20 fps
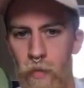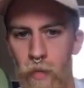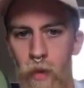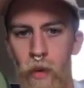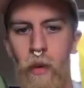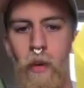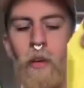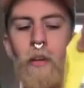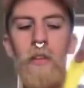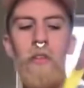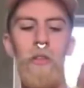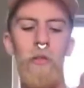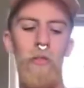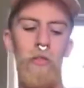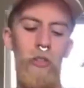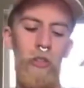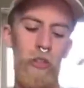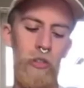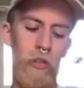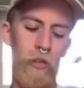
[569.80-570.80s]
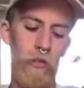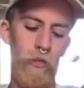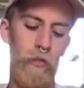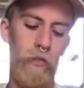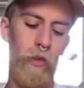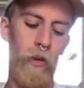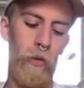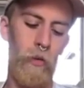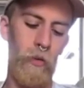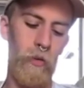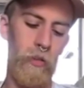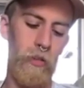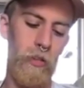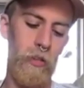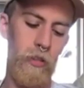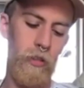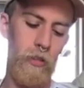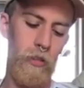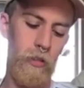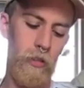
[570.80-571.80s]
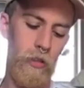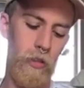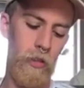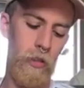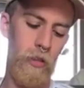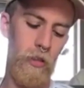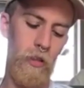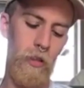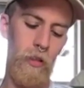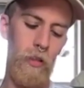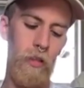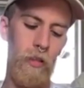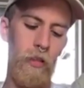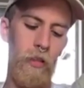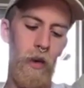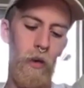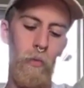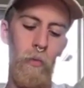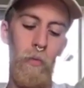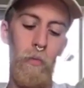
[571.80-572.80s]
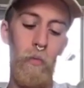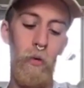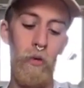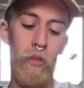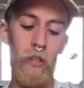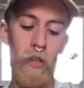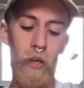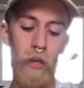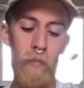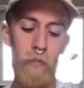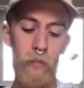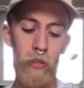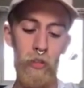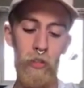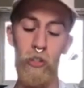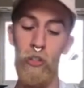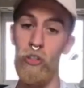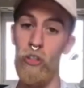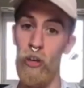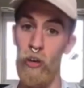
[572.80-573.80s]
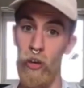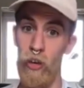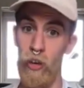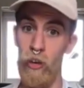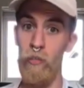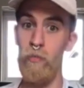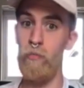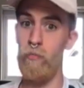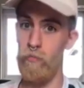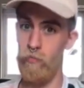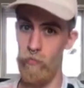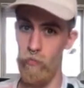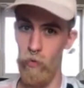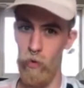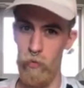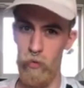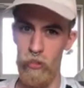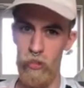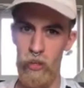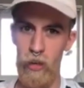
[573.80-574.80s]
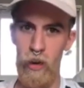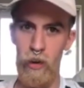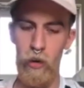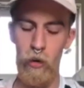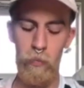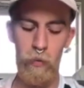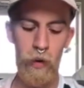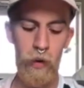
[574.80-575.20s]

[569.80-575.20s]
So I'll just unfold that one more time just to show you what we should end up at.